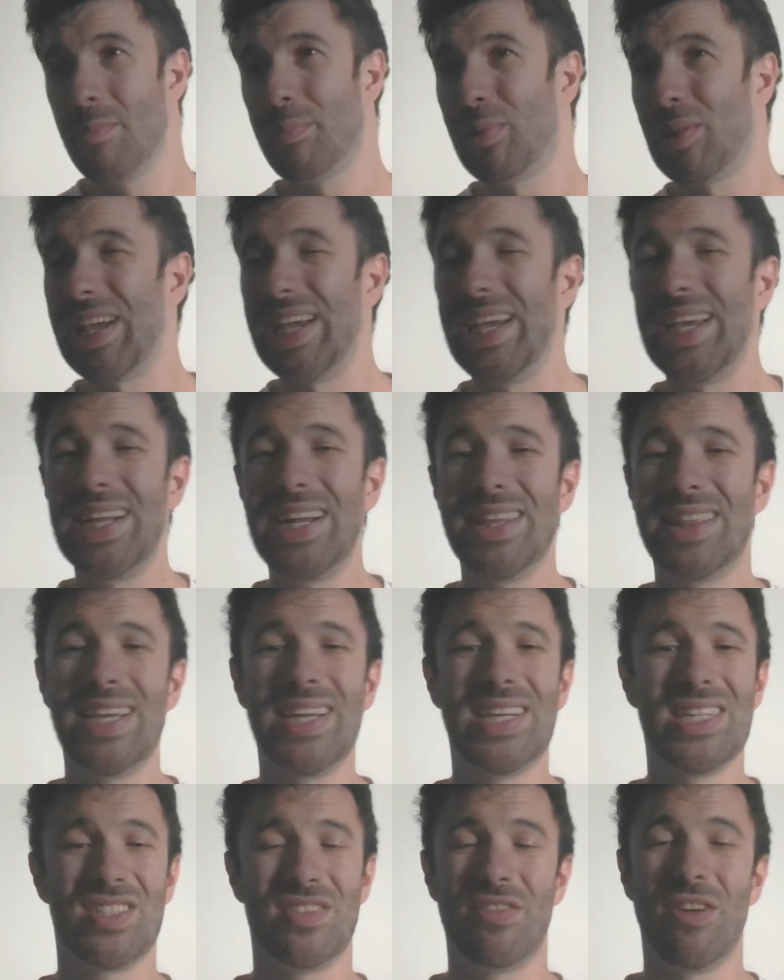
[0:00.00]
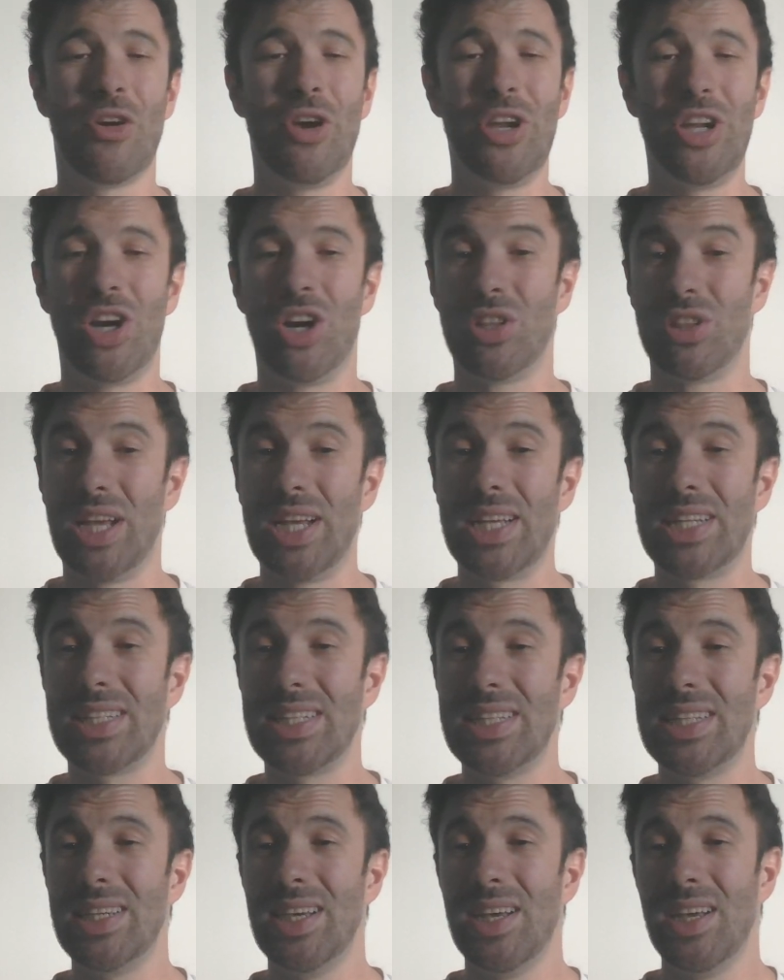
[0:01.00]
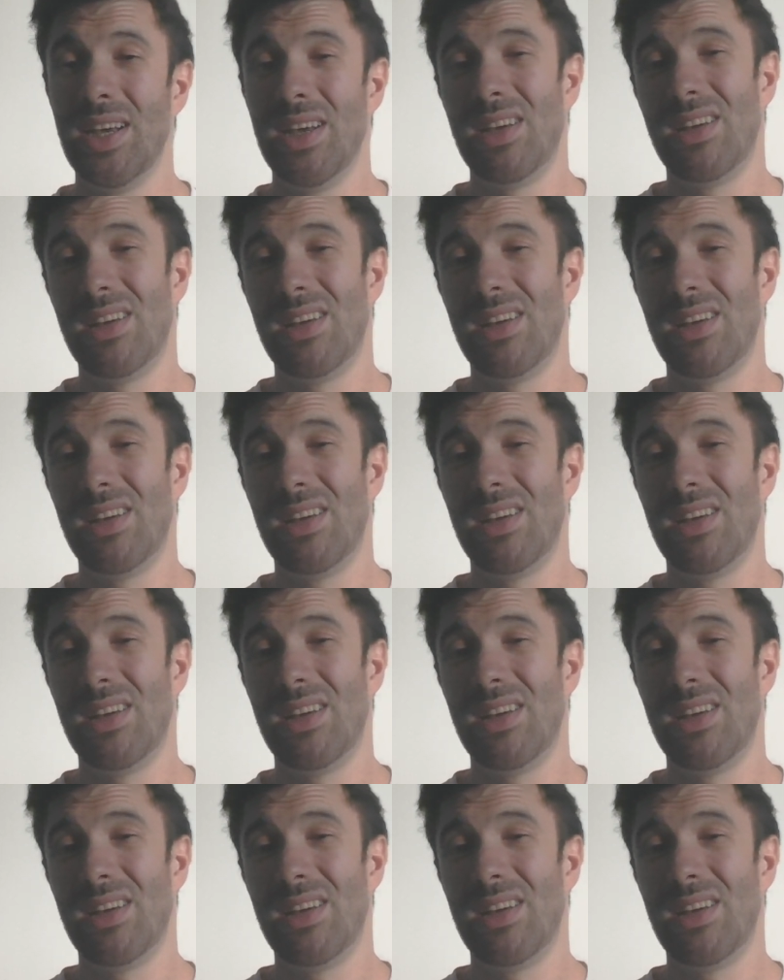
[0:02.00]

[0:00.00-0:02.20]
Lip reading: Playing, I think, is very unlikely.